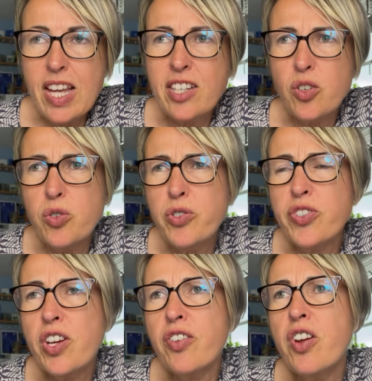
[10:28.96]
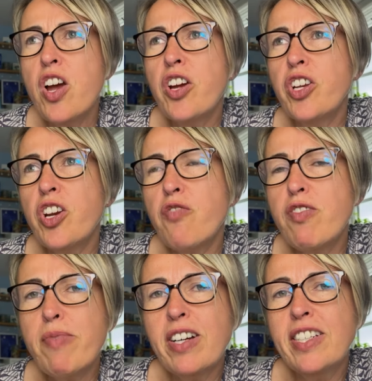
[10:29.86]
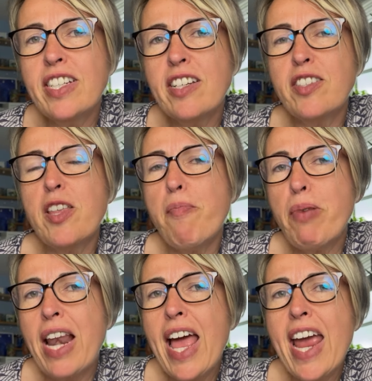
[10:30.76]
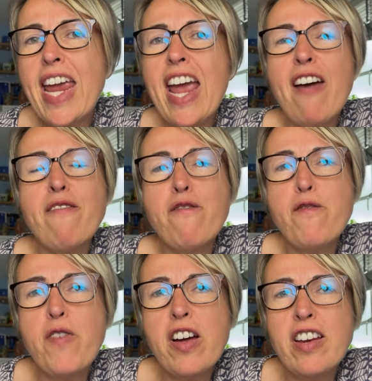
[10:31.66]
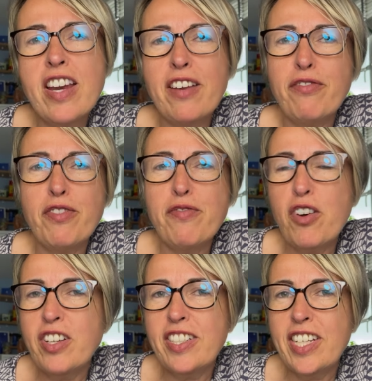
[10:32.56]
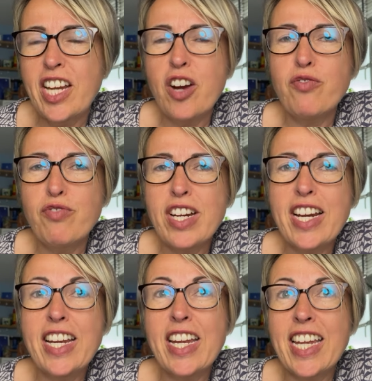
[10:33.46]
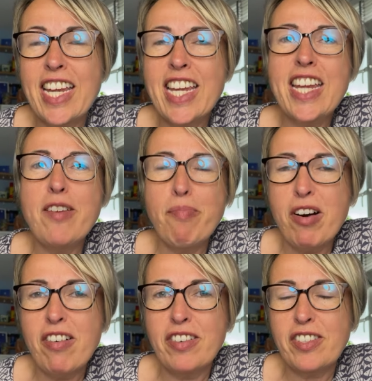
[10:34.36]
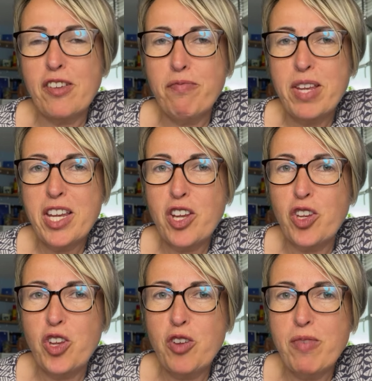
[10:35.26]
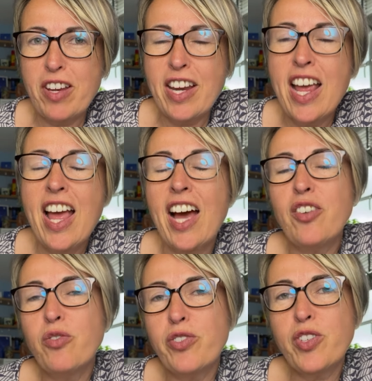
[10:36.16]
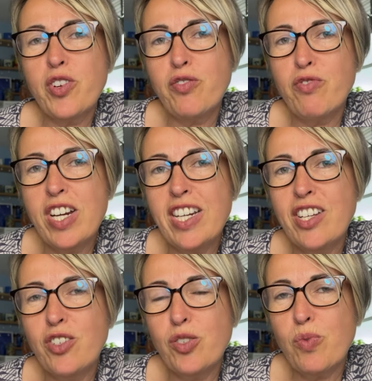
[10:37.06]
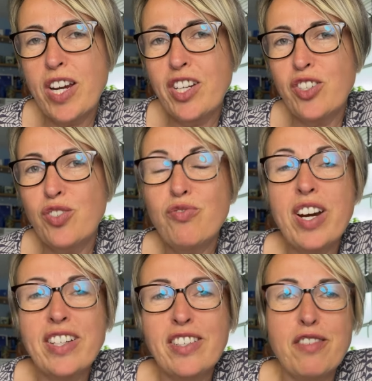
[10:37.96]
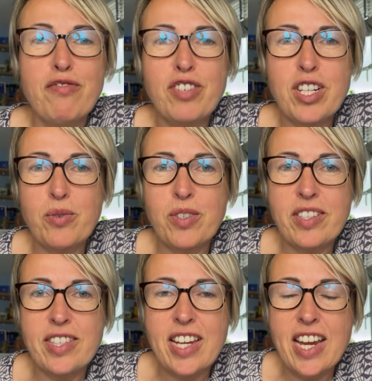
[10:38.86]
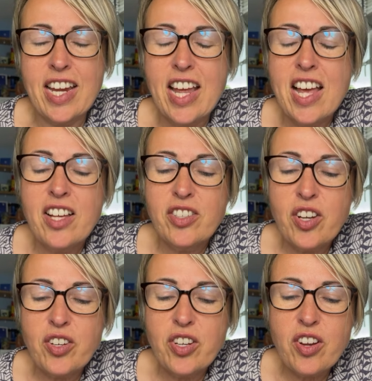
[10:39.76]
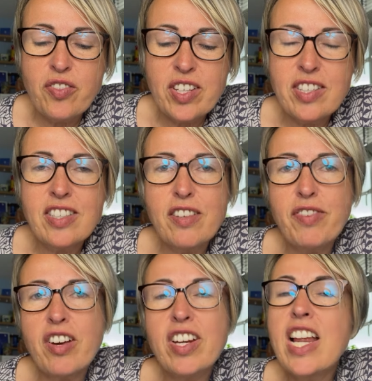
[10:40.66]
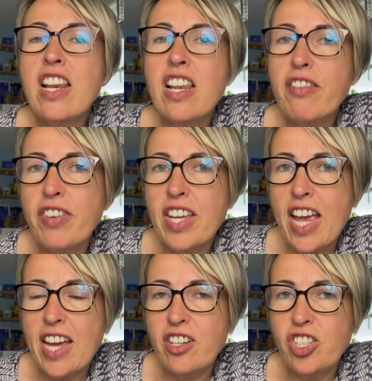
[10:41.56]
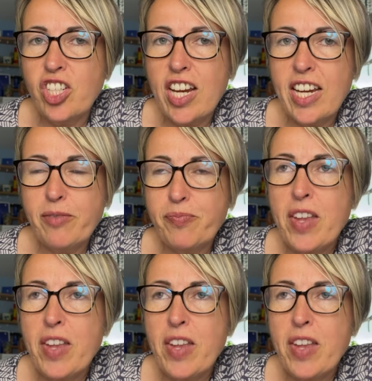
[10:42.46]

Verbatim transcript: and also you know reminding us that play and fun and frivolity are really key parts of being human and also a really good way to raise the frequency so you know this is a very loving energy